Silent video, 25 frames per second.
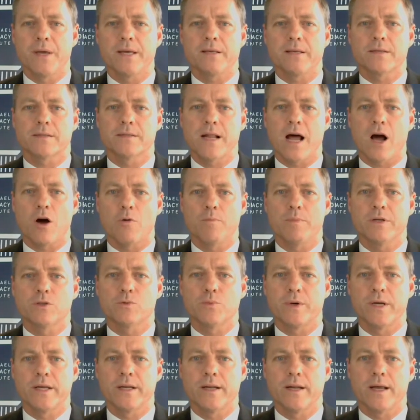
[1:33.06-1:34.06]
peace now
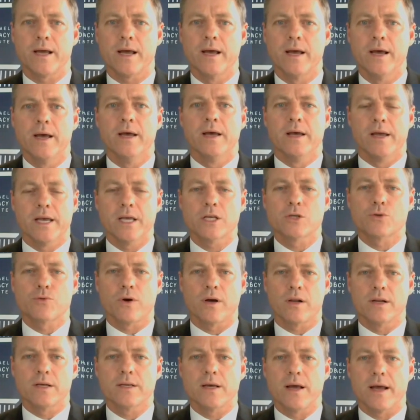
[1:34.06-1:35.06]
between
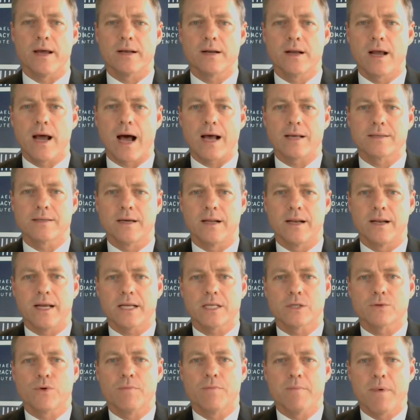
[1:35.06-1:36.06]
Israel and Gaza.
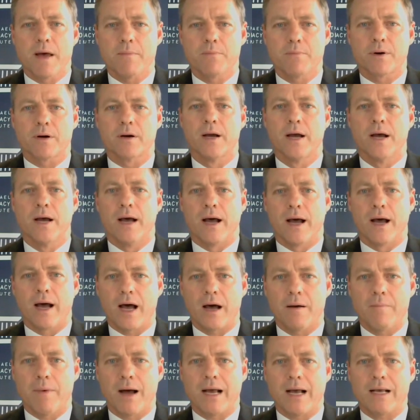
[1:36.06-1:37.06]
Let's remember,
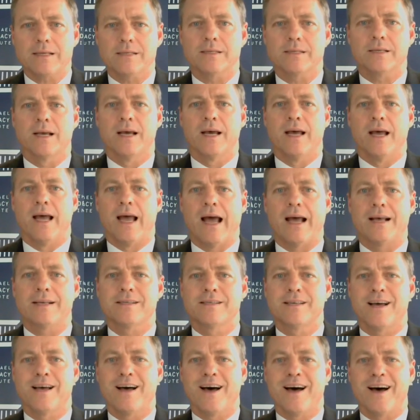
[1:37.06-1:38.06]
Hamas has
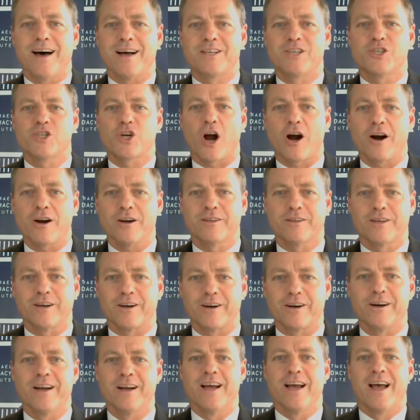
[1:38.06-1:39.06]
a
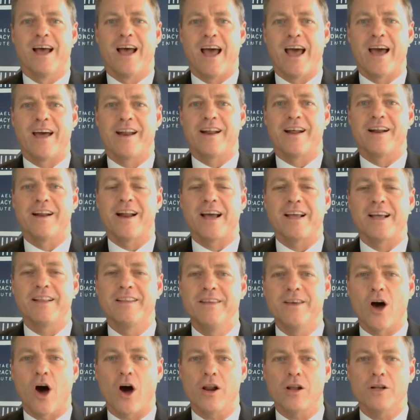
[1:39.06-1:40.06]
charter and an
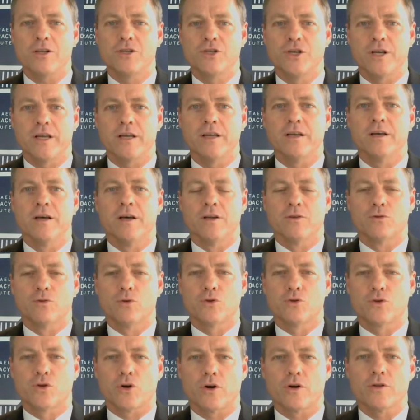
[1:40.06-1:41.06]
ideology to
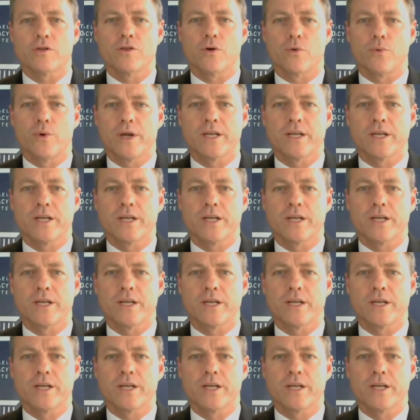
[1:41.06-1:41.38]
turn the